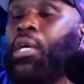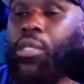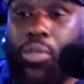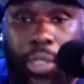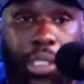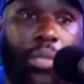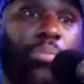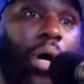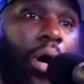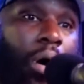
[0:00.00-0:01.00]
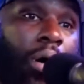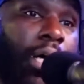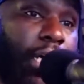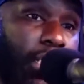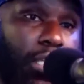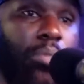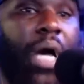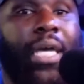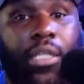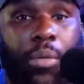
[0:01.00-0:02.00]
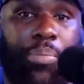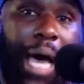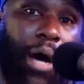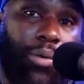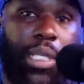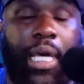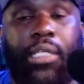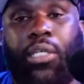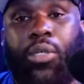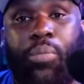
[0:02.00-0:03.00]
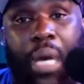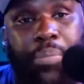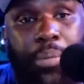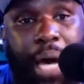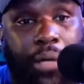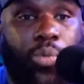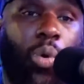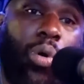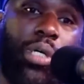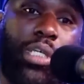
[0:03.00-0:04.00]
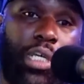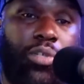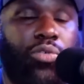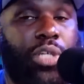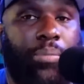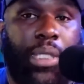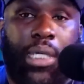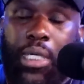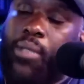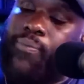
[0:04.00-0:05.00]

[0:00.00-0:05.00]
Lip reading: You're going to hit the mall. And then you might hit the outlet. Then you might be by the water getting you something to eat.